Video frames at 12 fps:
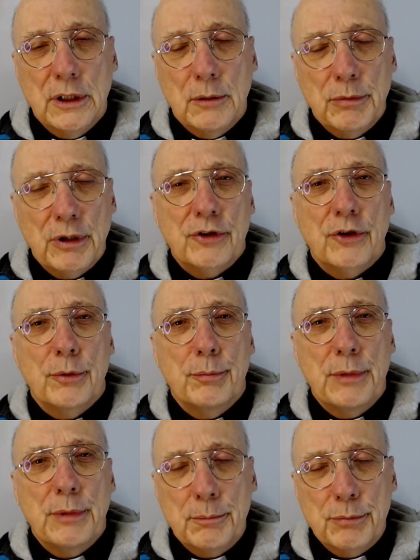blessed are the
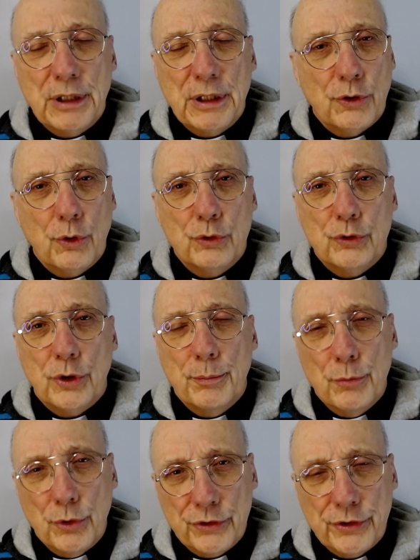meek, blessed are those who are
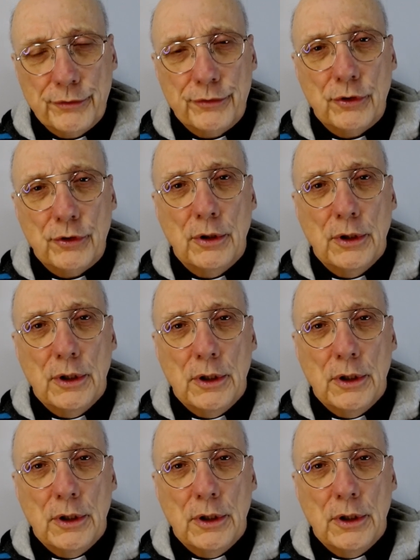merciful,